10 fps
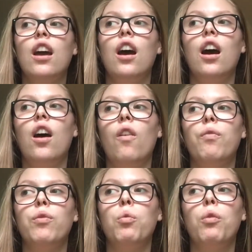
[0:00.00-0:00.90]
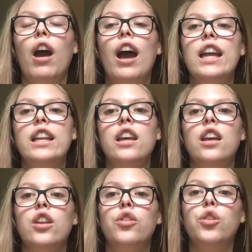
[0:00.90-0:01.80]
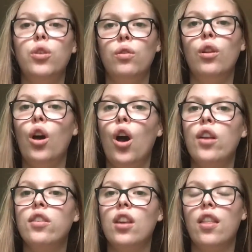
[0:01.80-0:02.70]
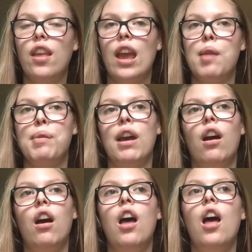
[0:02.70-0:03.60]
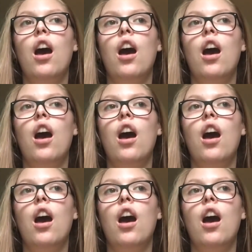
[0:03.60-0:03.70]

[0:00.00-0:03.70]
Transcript: I did 2 logs and the hay bale.